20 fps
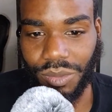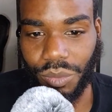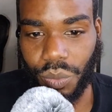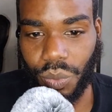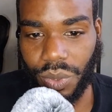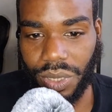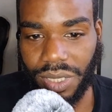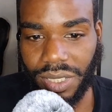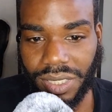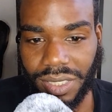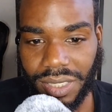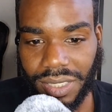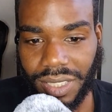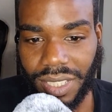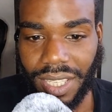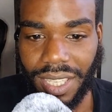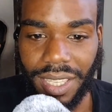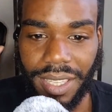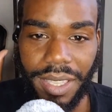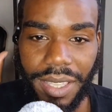was
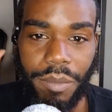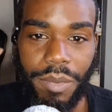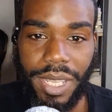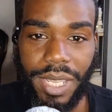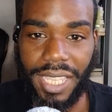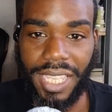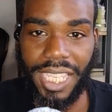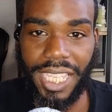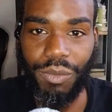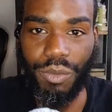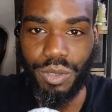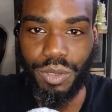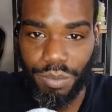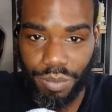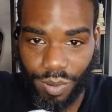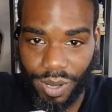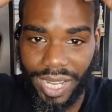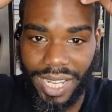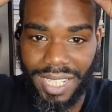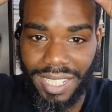he was
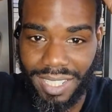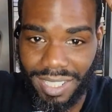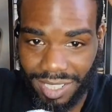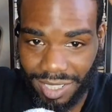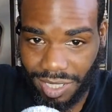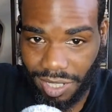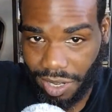braiding his